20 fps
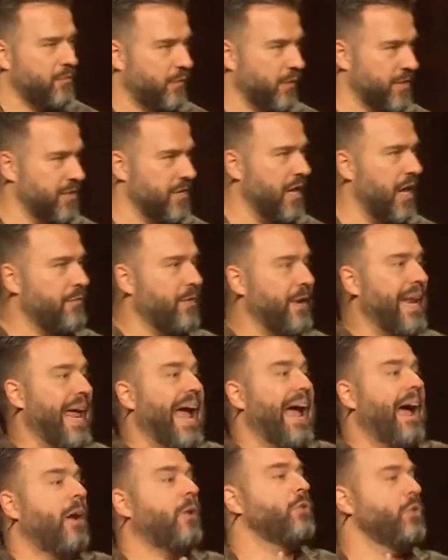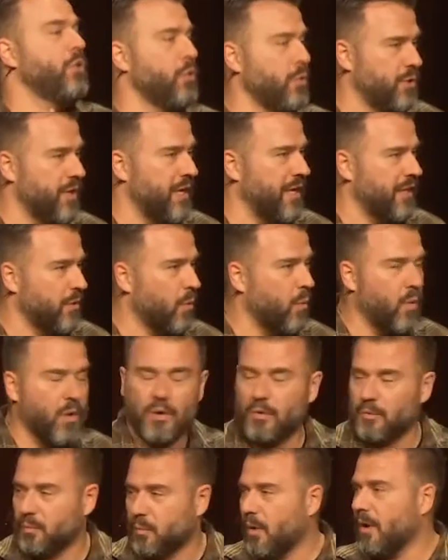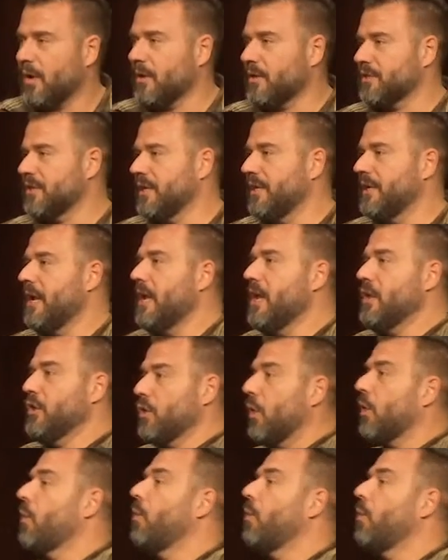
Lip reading: for stuff and how you think the world works and your